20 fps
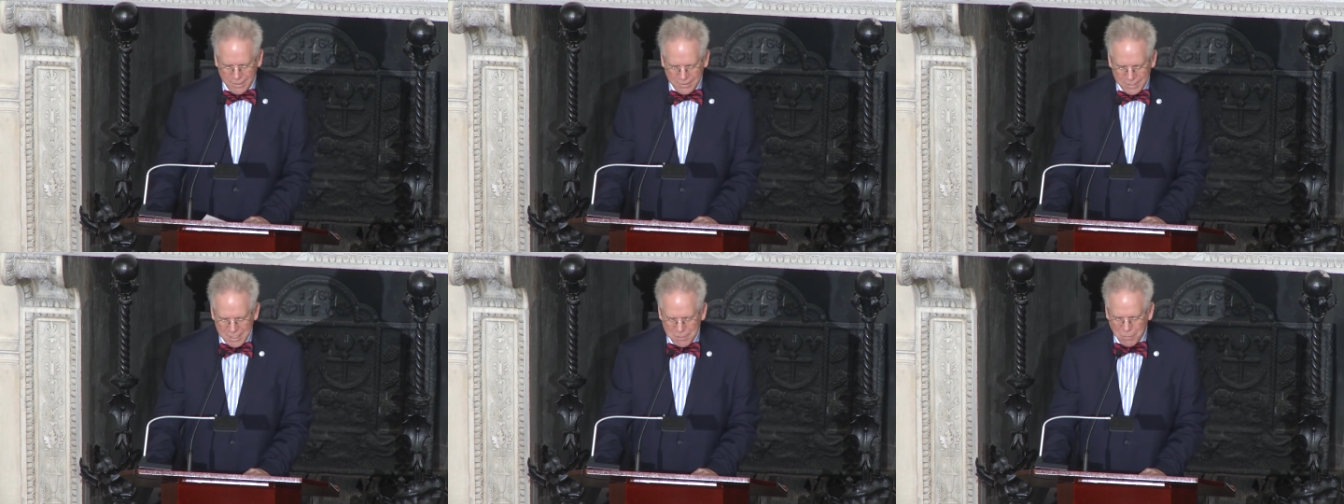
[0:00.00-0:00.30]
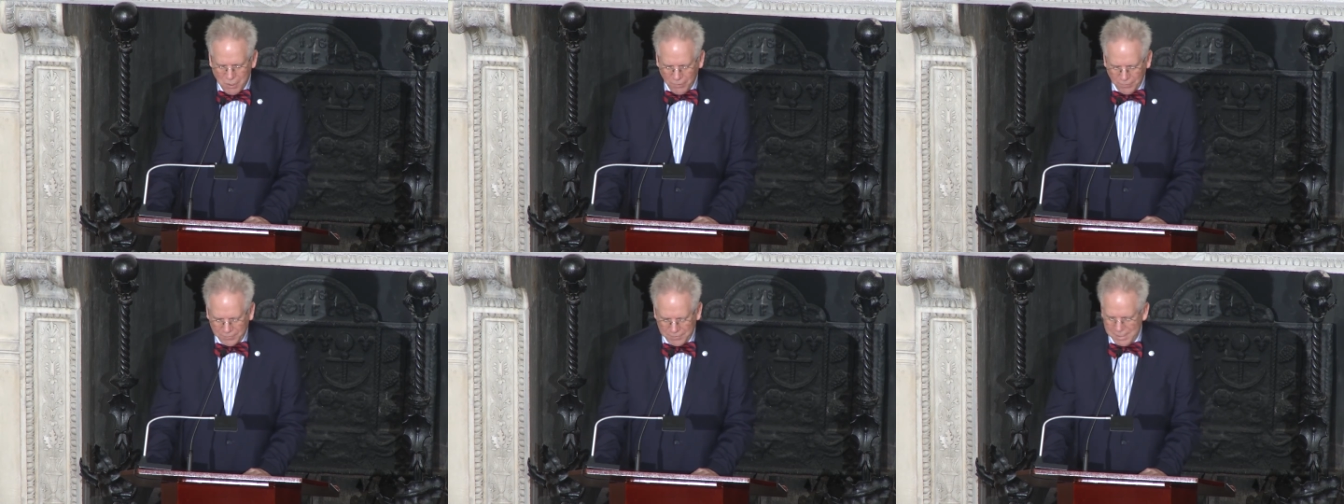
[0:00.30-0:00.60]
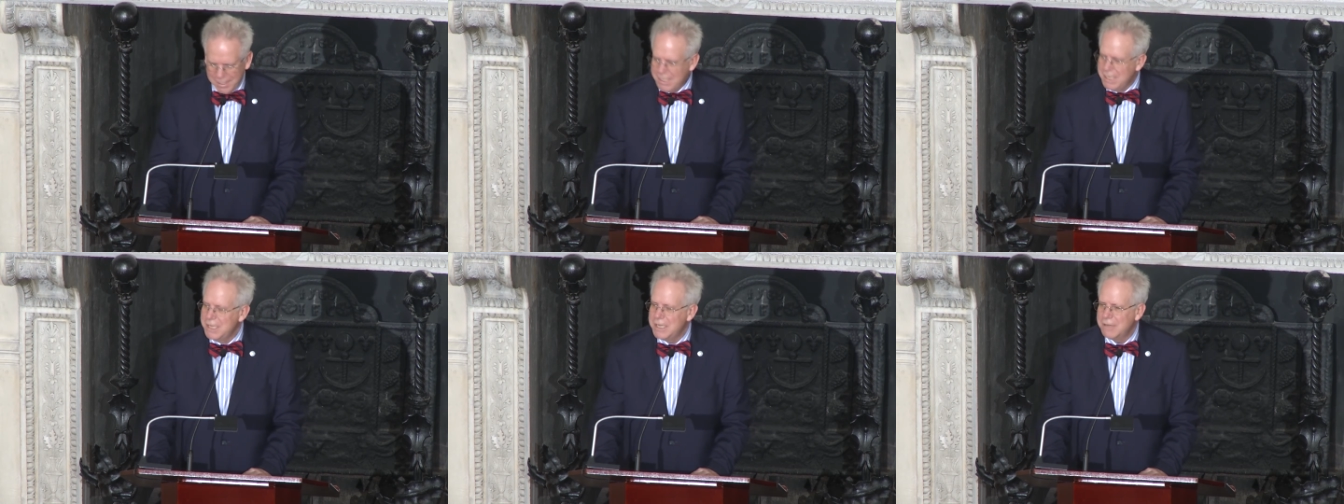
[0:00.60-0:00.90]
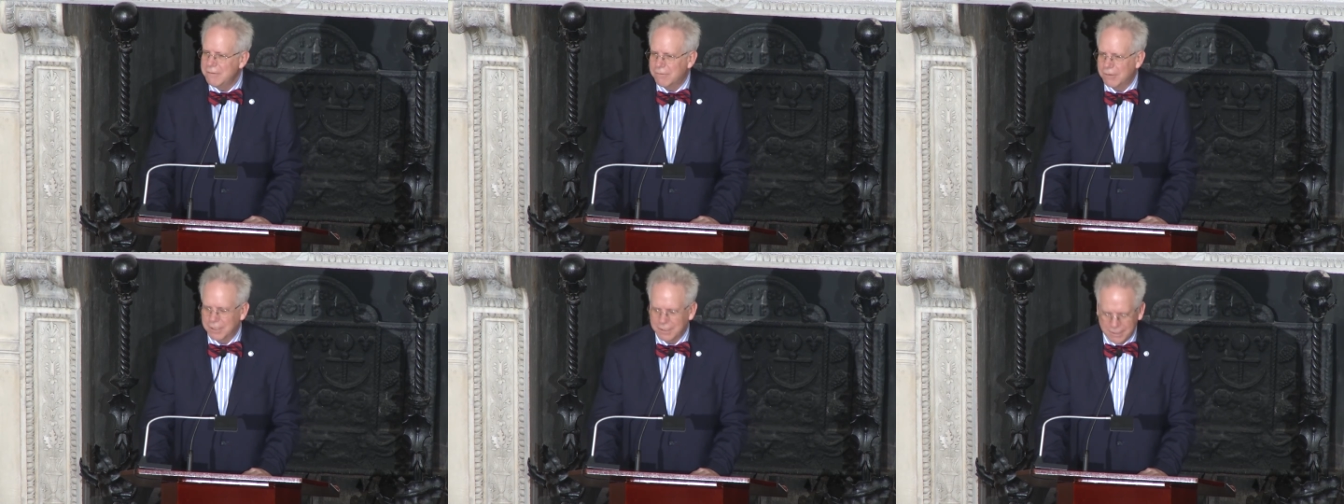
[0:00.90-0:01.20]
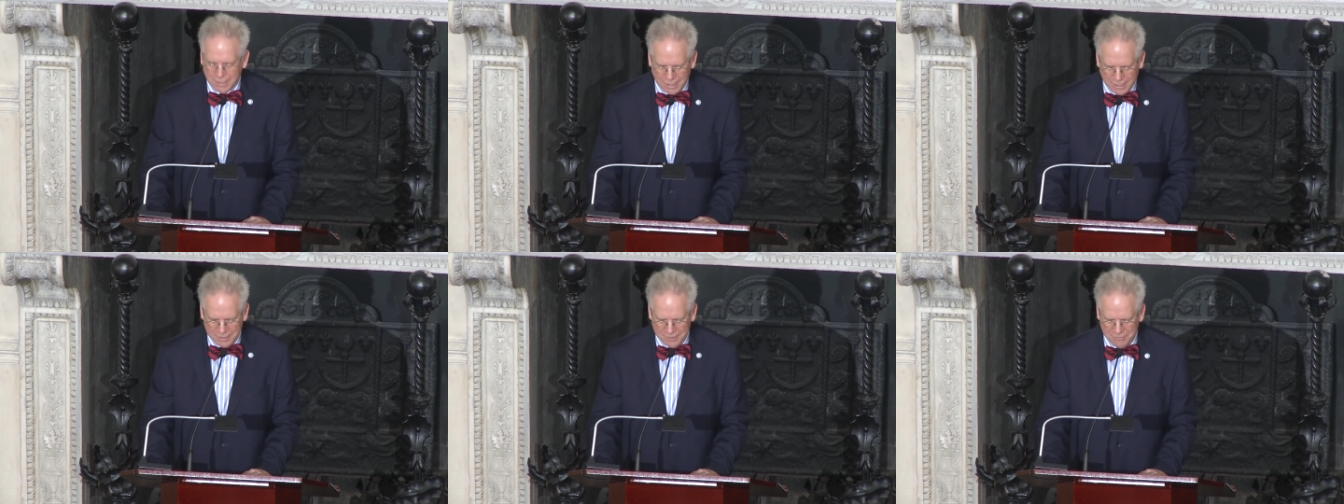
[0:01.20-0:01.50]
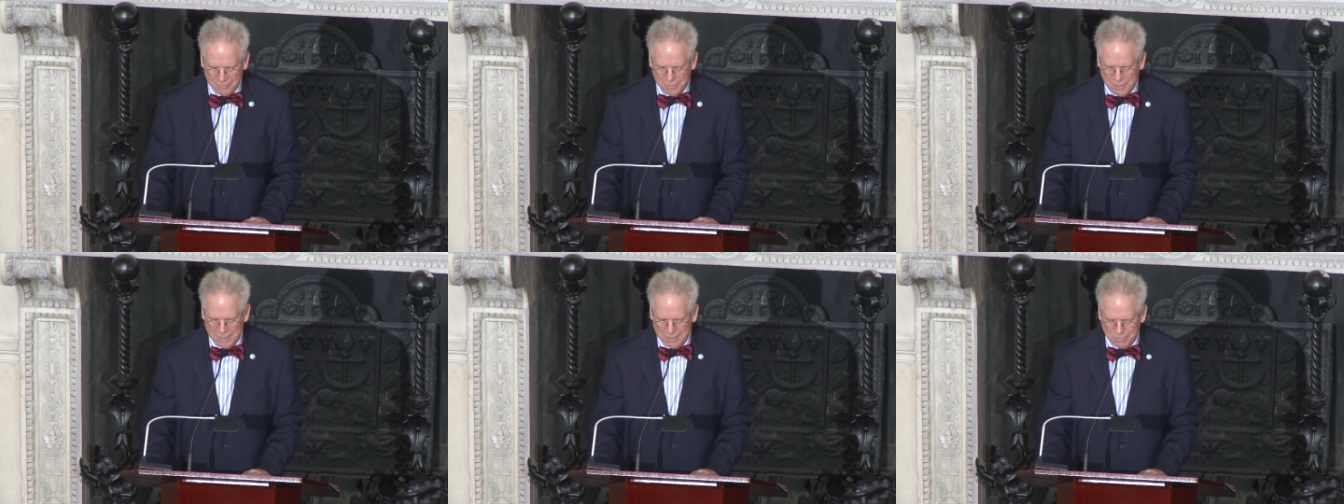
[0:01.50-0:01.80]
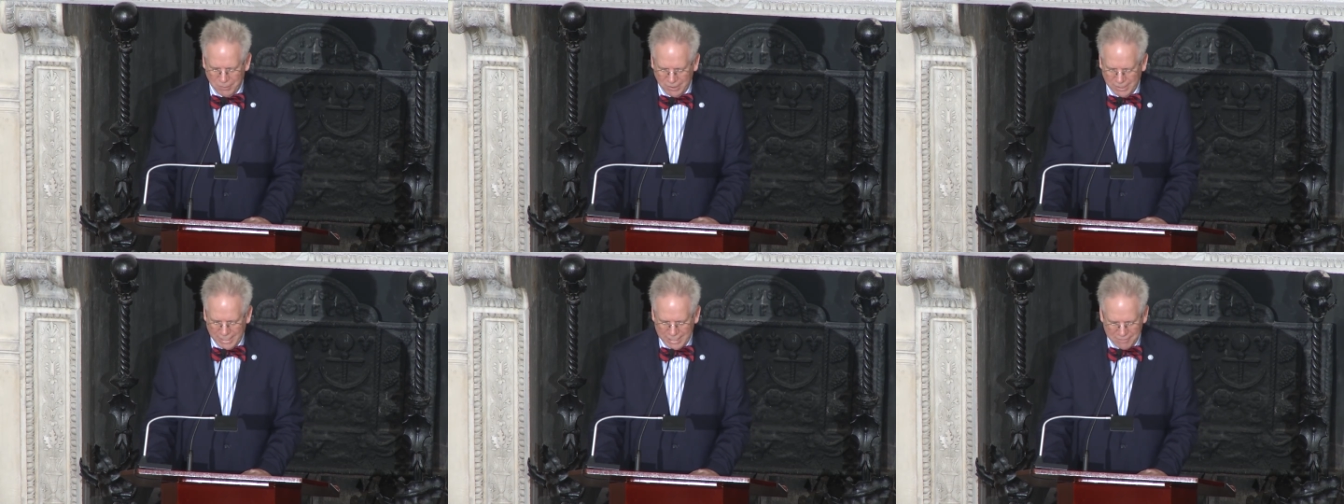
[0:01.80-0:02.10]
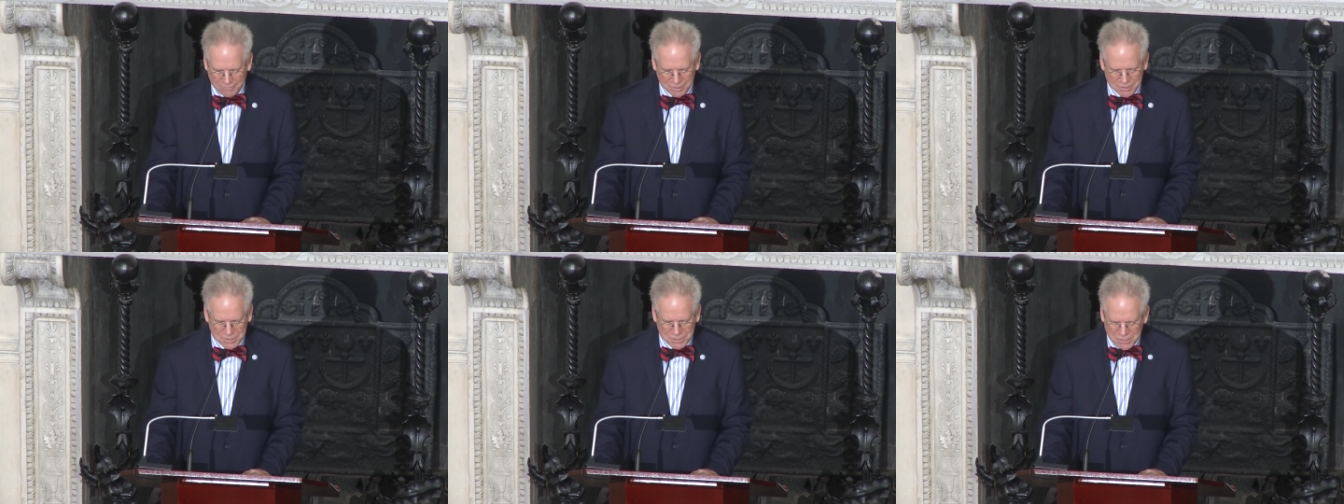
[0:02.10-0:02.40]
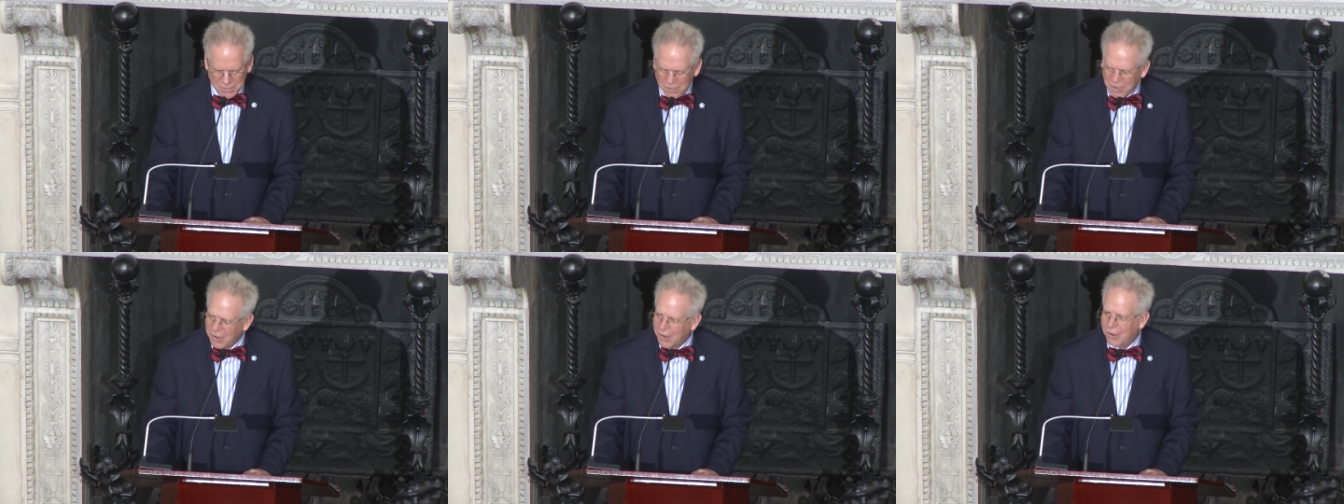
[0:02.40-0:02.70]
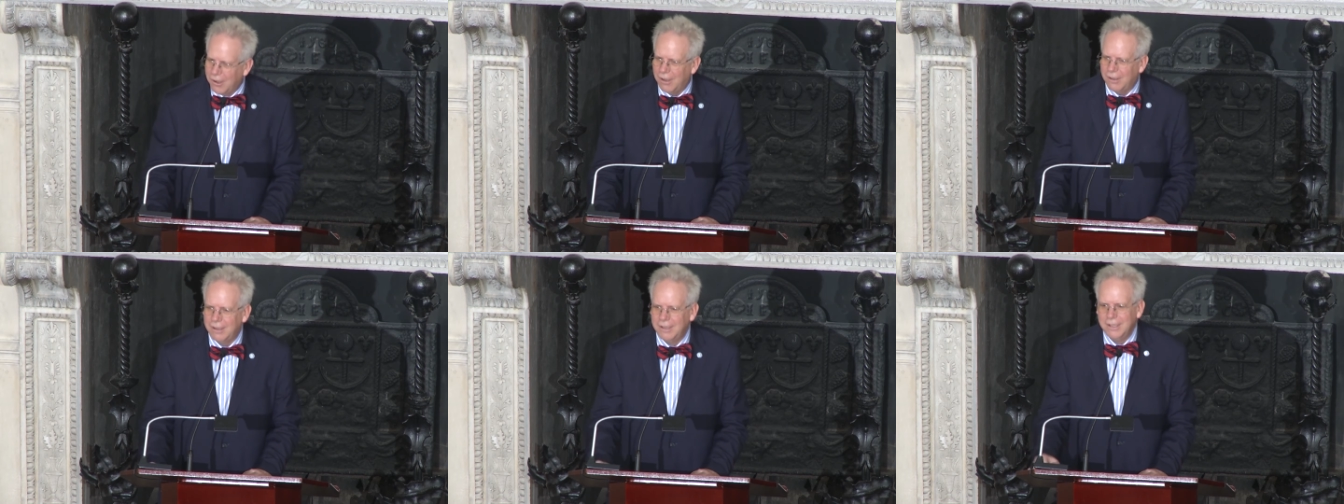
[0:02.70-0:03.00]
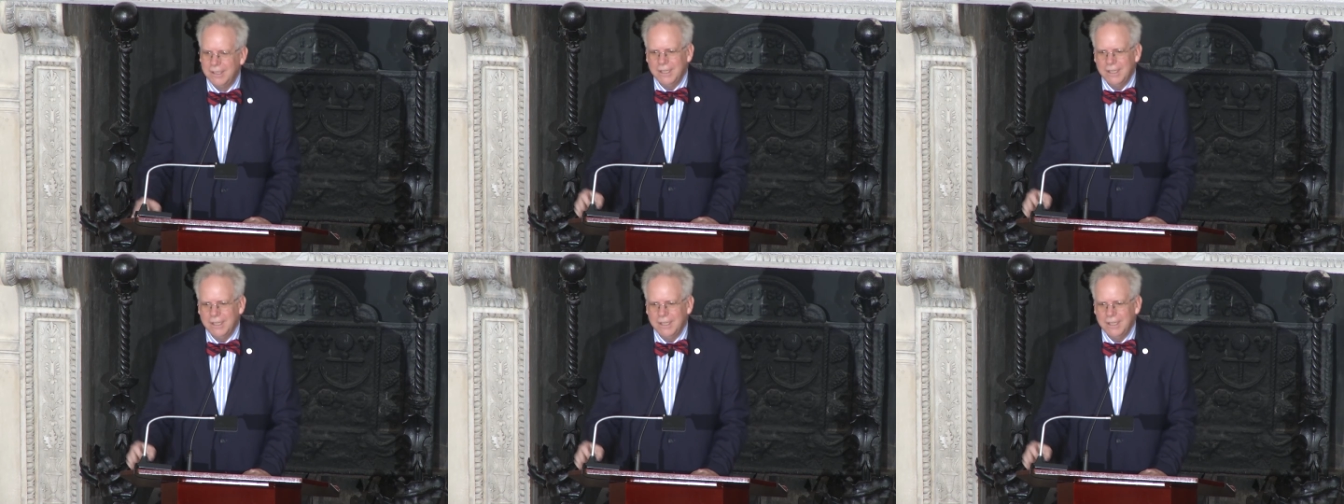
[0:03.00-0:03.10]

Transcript: the most indifferent kind of people I ever saw,